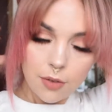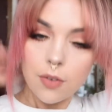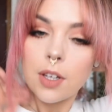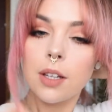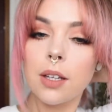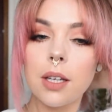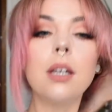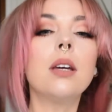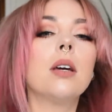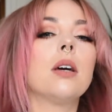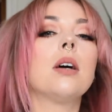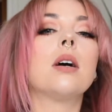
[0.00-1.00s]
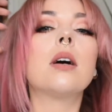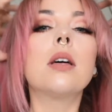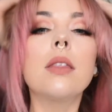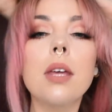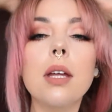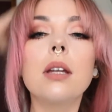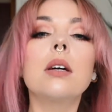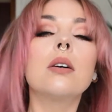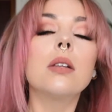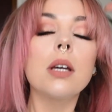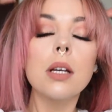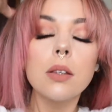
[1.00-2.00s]
feeling. Then
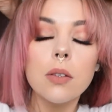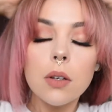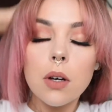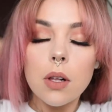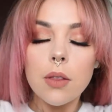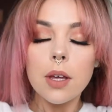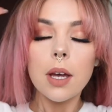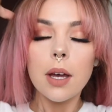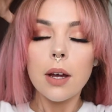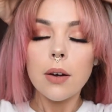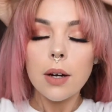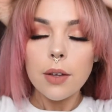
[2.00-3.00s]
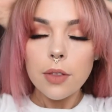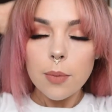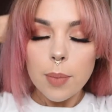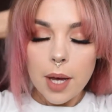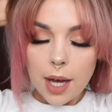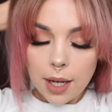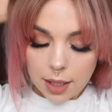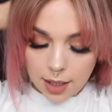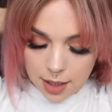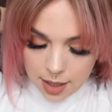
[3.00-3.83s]
collect all the hair at the back.